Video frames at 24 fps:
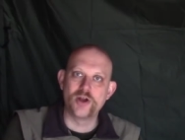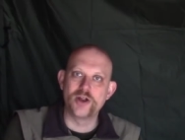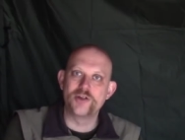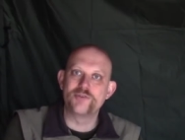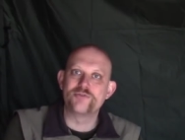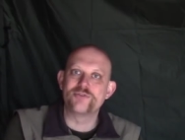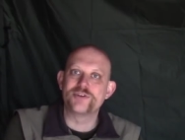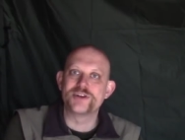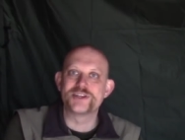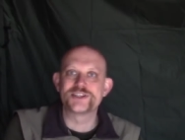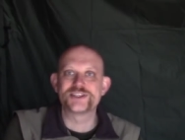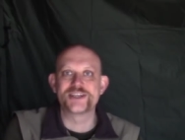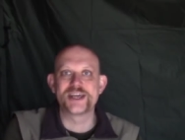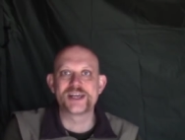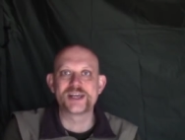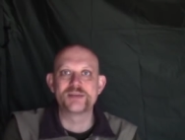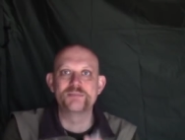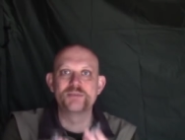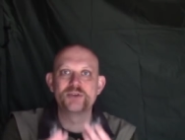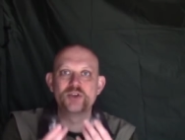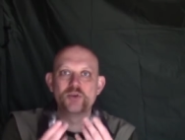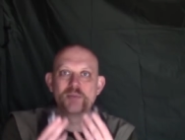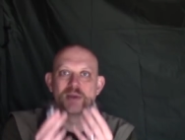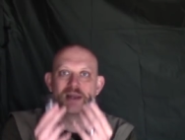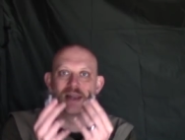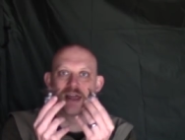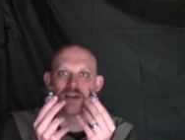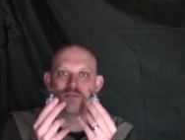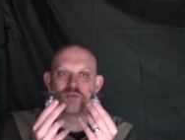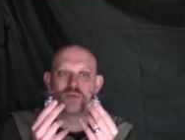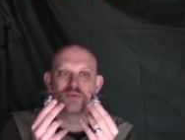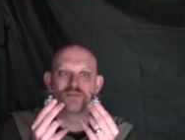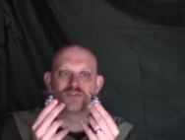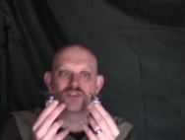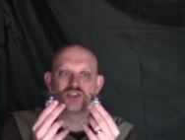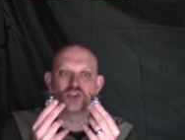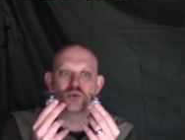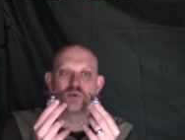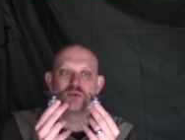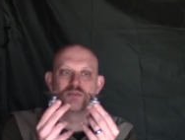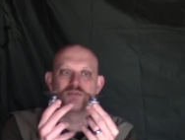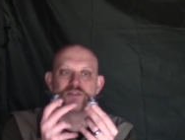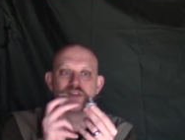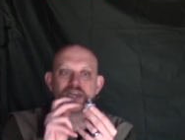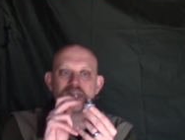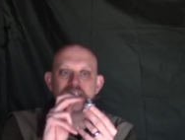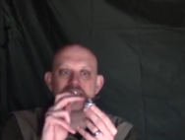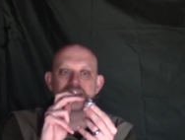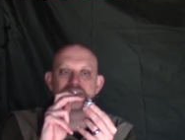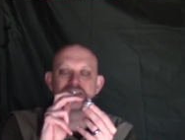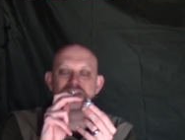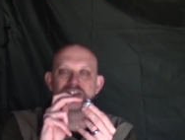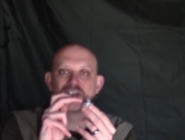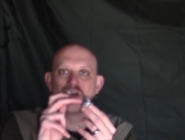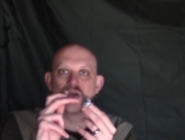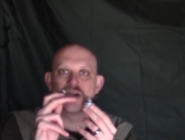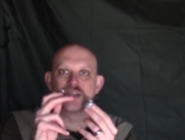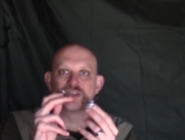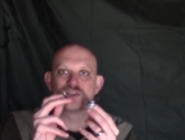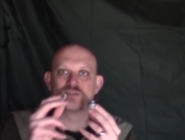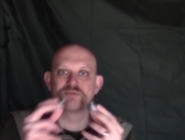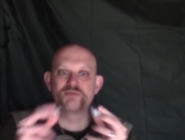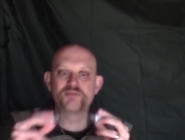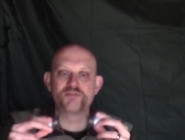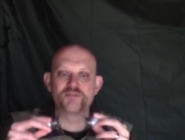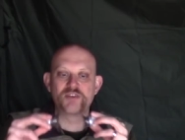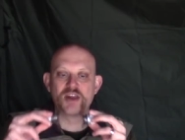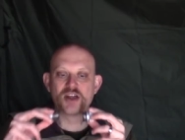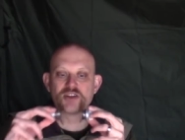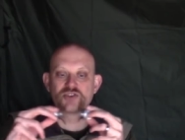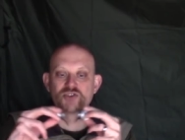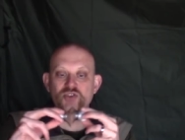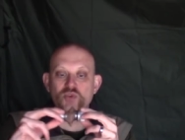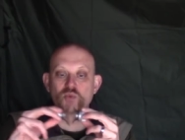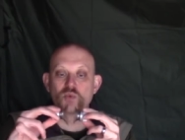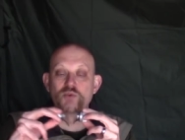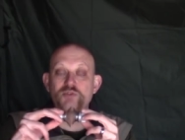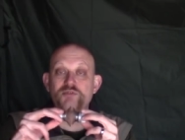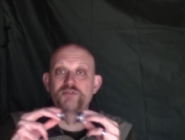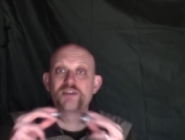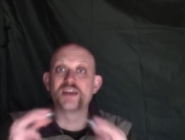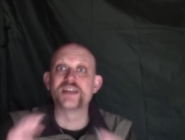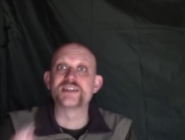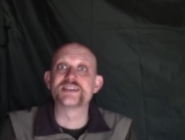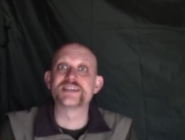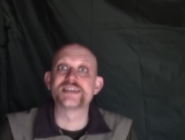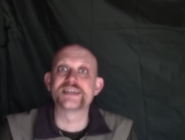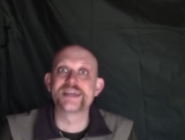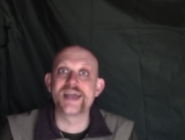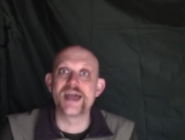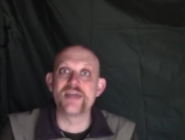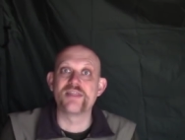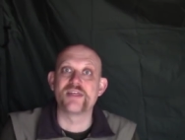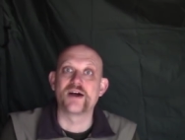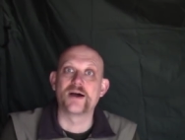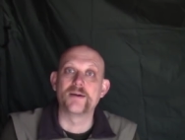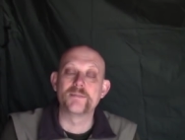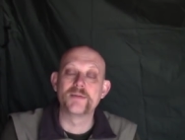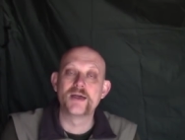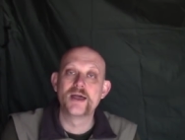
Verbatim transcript: over in a second, but you'll be left with two of these nice and flush that will fit together.